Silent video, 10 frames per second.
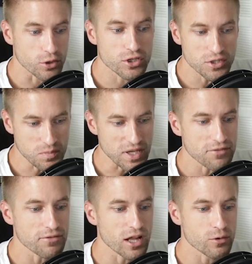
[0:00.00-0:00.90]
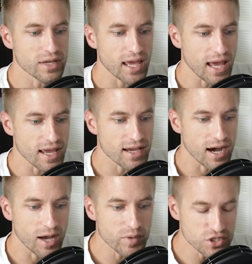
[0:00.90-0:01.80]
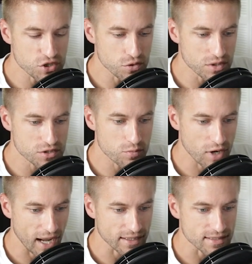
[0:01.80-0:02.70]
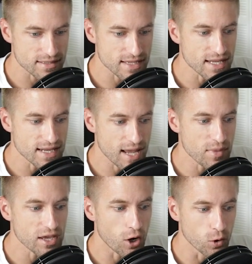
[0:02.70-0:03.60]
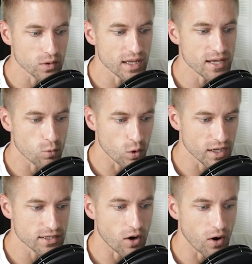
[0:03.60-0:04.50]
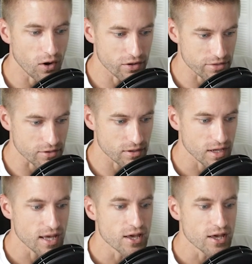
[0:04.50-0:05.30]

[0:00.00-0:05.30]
or could be, following a common Jewish practice in naming only one author